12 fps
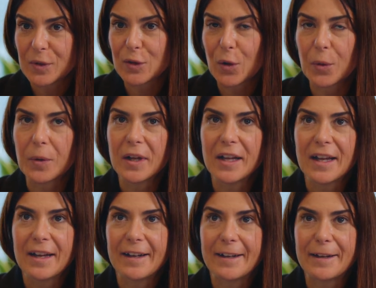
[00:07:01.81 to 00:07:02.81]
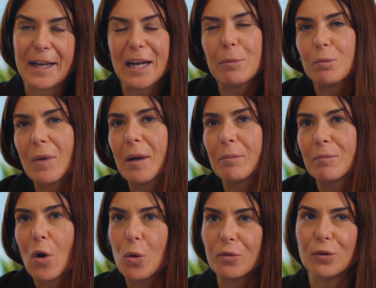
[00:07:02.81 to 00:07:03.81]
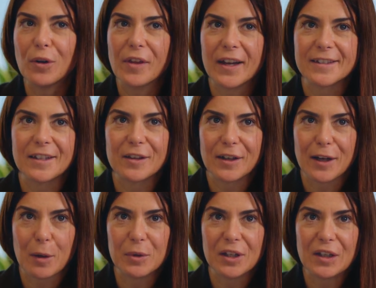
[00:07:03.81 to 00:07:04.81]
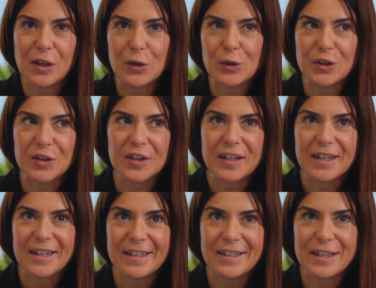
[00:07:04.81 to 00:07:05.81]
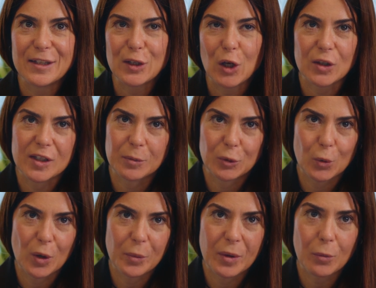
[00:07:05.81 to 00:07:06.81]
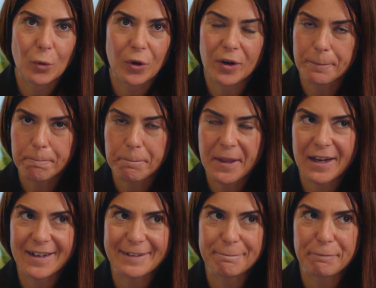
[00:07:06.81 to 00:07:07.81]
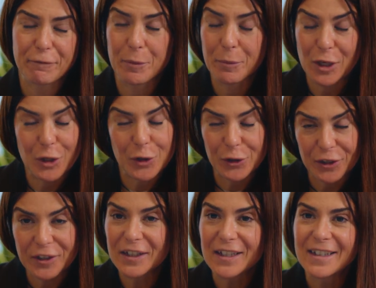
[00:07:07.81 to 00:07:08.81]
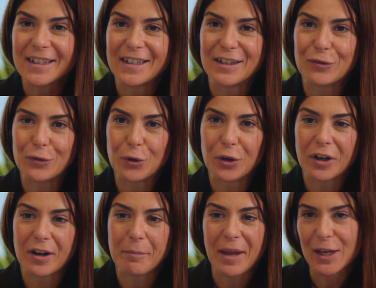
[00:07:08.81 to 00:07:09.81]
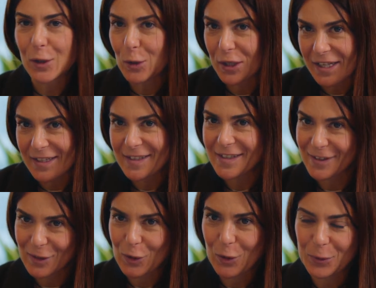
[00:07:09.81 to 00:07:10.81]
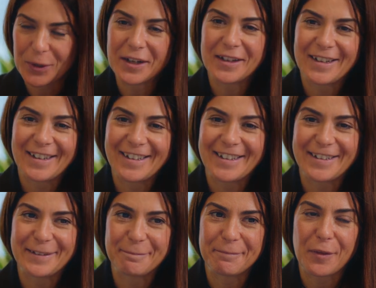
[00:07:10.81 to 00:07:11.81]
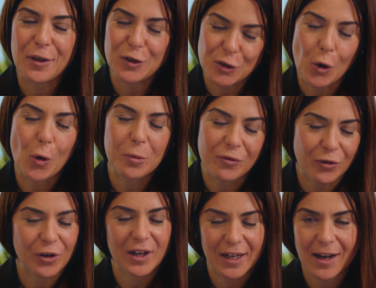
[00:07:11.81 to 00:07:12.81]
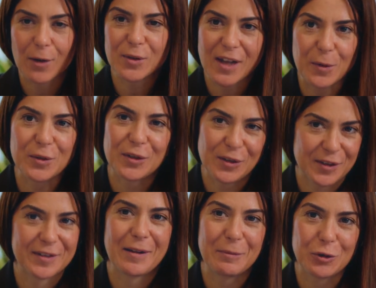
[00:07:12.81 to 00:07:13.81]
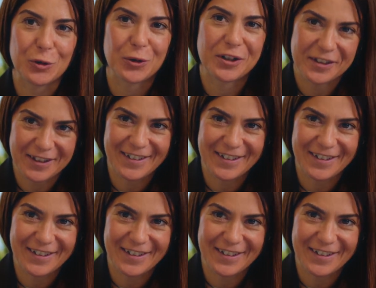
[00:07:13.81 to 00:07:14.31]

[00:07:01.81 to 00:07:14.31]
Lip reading: So, and I'm hopeful that in the coming years, this concept will be more familiar for many colleagues. So there's hope for in-house counsels, I'm sure.